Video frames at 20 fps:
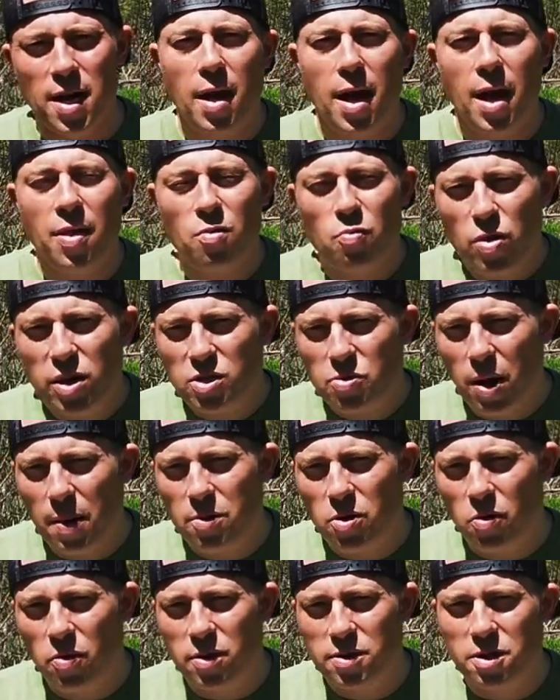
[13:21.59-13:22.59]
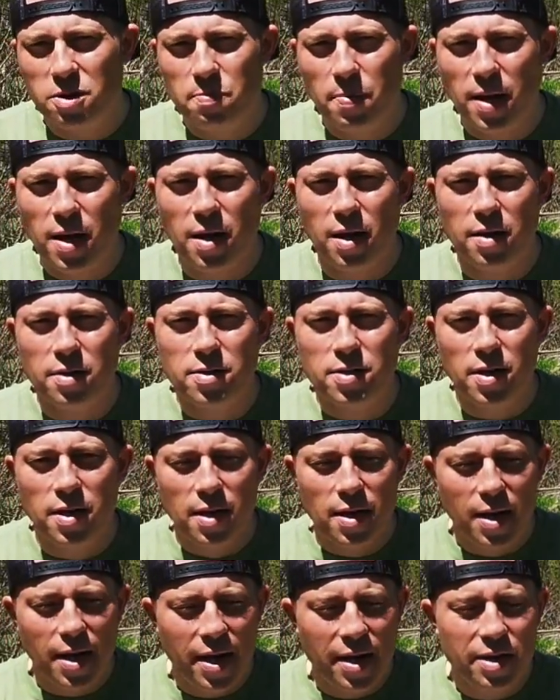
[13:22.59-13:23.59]
And the reason why I'm doing this is because
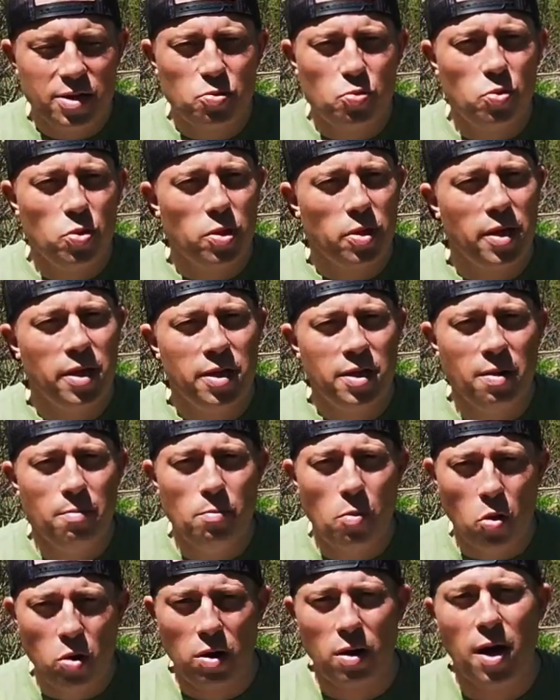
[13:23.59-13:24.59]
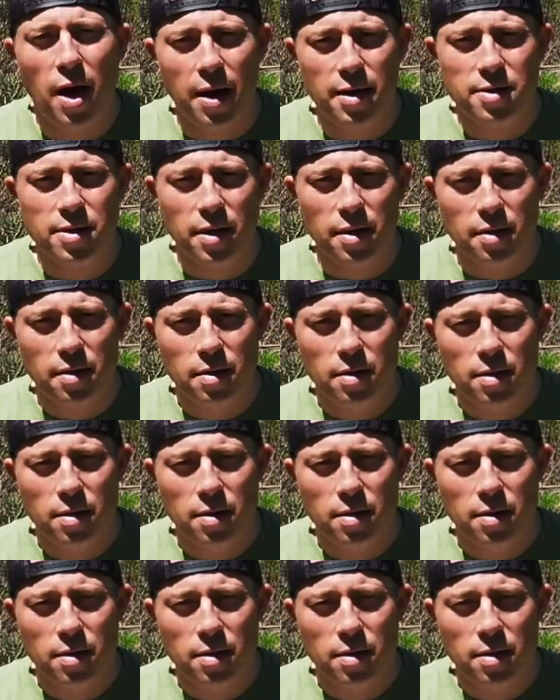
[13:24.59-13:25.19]
it is really demoralizing